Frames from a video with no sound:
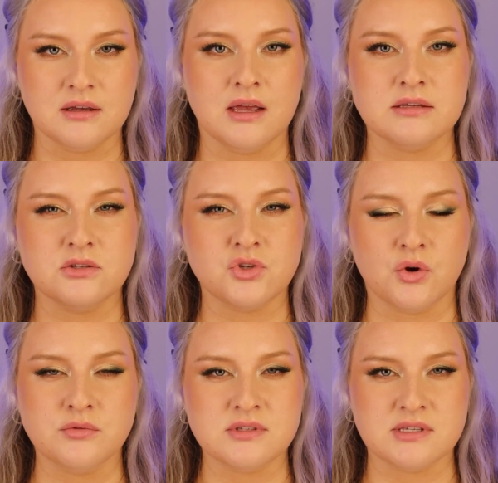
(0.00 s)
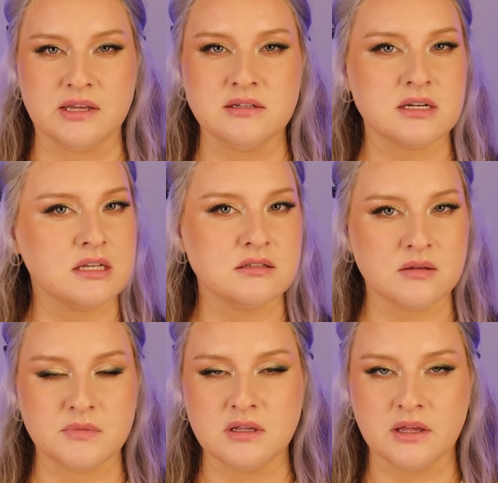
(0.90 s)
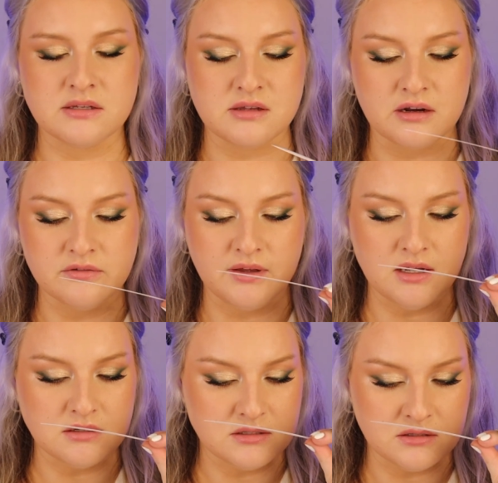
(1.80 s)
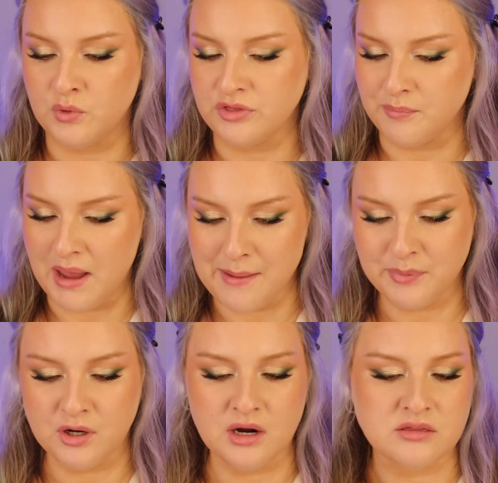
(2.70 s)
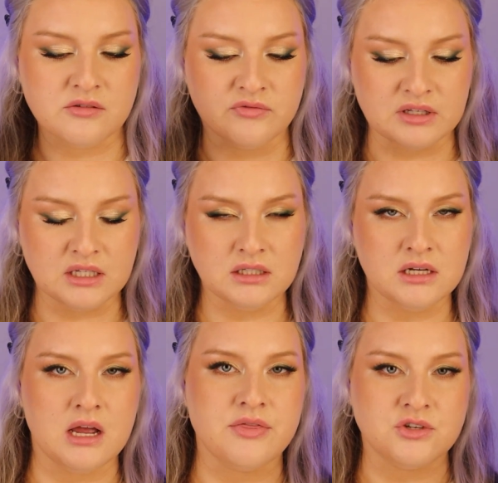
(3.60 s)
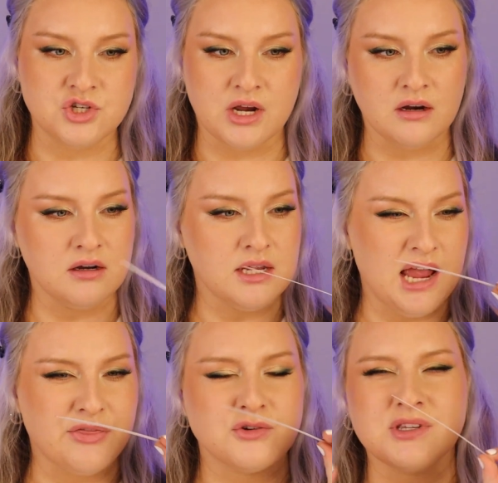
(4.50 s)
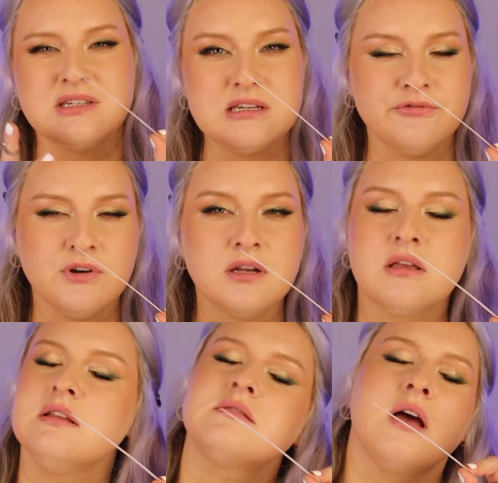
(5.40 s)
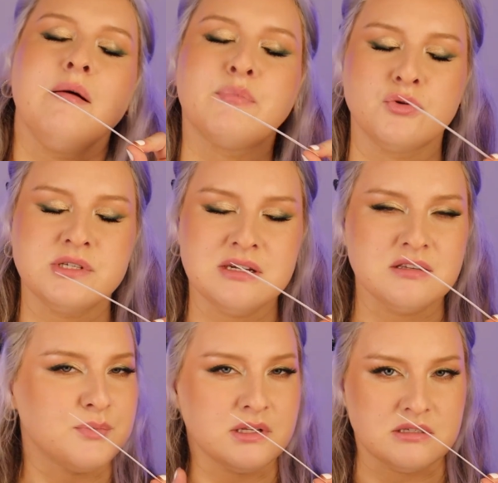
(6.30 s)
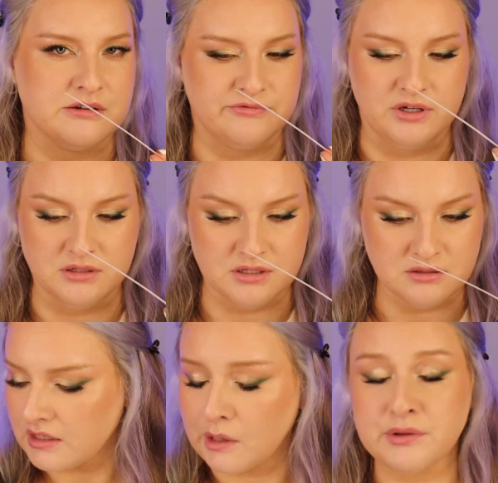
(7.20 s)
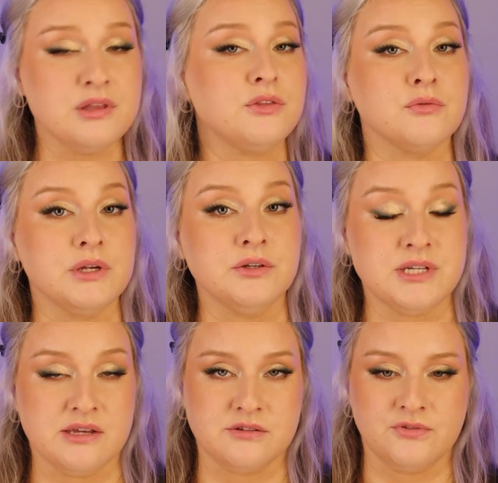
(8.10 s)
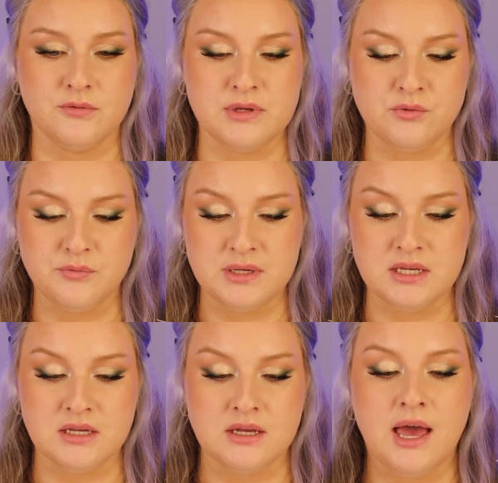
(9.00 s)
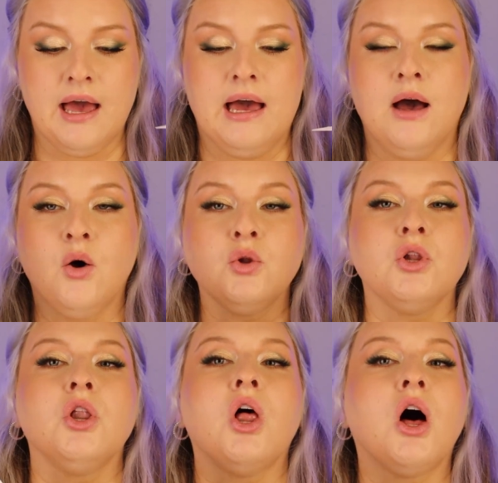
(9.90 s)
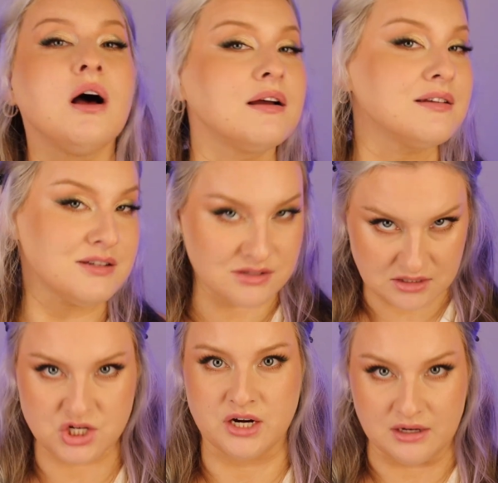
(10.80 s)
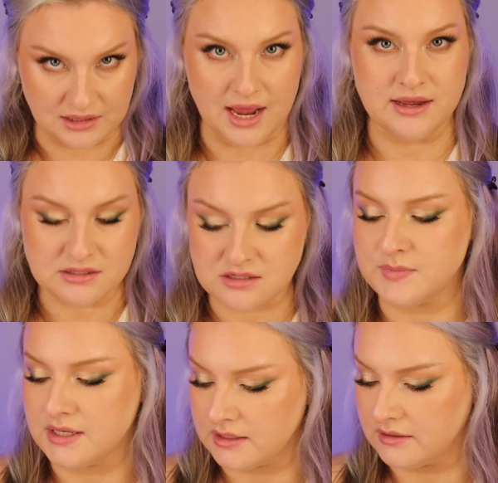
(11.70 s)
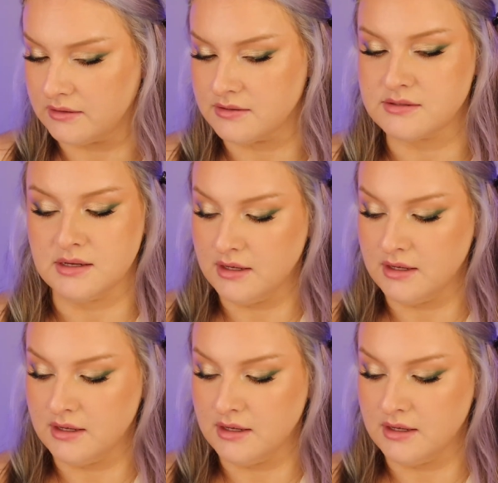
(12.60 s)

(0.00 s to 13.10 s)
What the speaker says: as its own scent against something like Side Effect with the pepper and the vanilla and the cherry. And there's a different, it's got booziness, but it's different. Now, I think the real test for me would be how long does the cherry last? Because